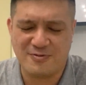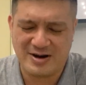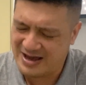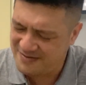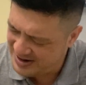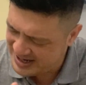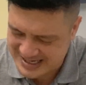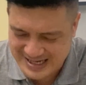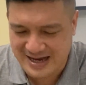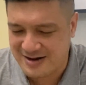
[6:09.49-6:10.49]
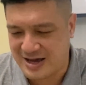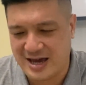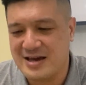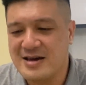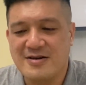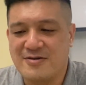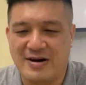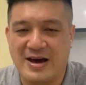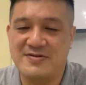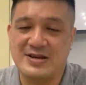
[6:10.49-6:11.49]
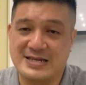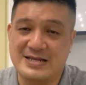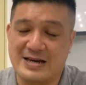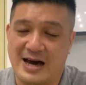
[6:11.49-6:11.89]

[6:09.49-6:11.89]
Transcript: Whatever reason, okay, whatever reason,